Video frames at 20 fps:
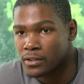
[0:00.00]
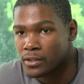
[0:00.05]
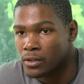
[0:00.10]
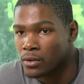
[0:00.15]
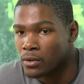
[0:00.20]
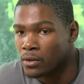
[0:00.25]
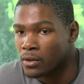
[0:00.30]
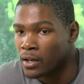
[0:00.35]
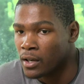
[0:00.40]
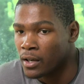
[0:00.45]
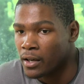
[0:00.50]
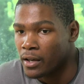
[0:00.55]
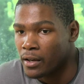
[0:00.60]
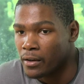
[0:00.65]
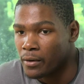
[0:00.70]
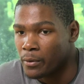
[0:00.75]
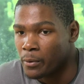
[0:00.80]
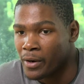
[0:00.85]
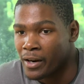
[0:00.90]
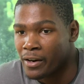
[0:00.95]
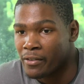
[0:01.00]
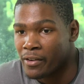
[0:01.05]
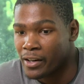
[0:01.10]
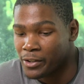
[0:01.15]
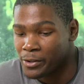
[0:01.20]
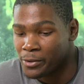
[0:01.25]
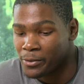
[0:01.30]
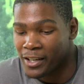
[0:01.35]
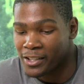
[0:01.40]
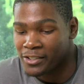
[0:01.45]
so whatever I
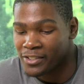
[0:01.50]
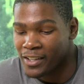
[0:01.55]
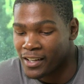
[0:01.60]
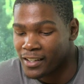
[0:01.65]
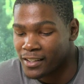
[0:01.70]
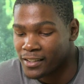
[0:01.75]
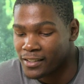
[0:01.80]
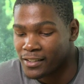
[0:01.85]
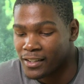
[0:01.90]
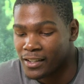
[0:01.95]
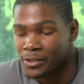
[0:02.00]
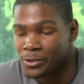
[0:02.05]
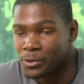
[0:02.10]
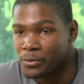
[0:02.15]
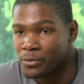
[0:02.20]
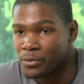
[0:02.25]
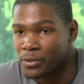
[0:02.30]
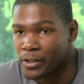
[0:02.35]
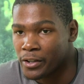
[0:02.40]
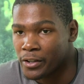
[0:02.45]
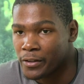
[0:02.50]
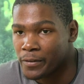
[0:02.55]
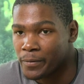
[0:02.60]
do, I try to, do for